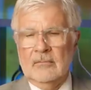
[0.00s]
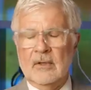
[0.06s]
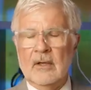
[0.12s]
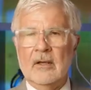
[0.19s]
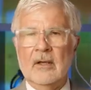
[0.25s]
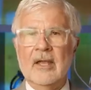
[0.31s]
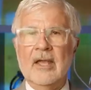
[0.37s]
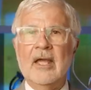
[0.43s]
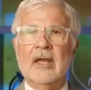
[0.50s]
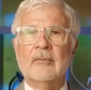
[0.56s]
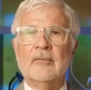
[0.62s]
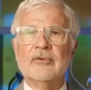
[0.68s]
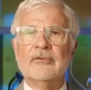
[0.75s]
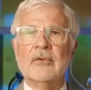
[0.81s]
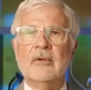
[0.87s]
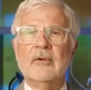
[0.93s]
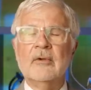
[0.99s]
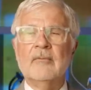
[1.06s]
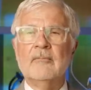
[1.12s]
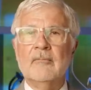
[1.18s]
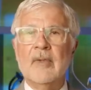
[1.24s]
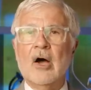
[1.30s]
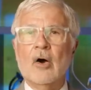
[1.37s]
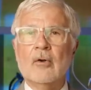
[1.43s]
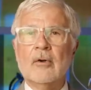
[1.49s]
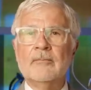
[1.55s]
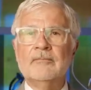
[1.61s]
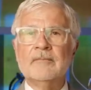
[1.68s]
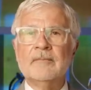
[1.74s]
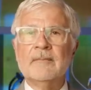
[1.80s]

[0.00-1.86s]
uh, animals, milk,